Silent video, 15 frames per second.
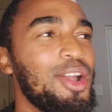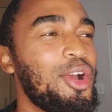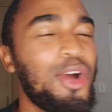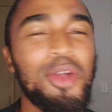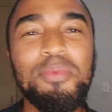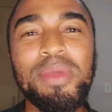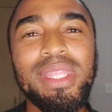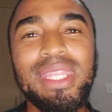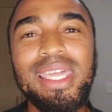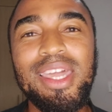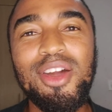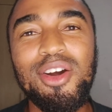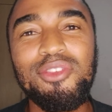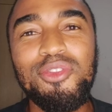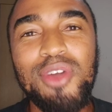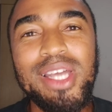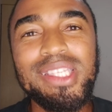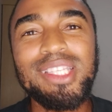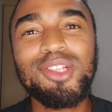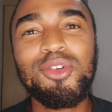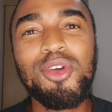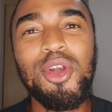Got me thinking of
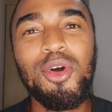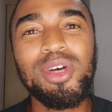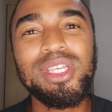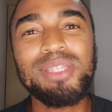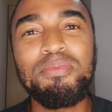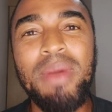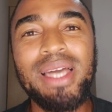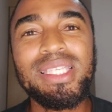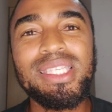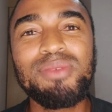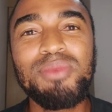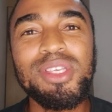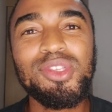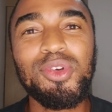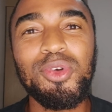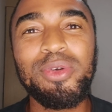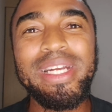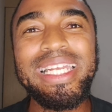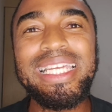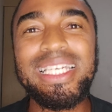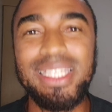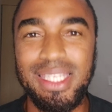Russell Crowe's Maximus
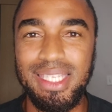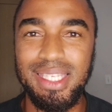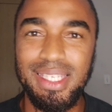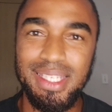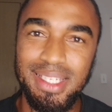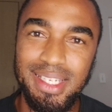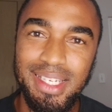Aurelius.